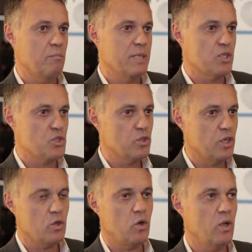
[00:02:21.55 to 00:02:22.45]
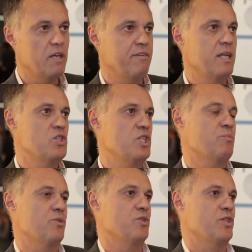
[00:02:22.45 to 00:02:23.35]
because not all FLNG
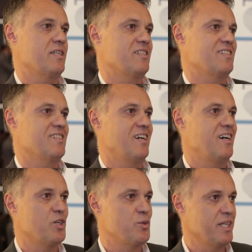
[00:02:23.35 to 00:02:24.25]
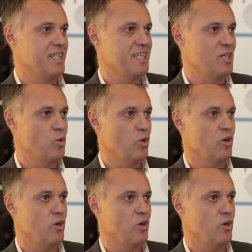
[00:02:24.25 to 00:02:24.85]
projects are created equal,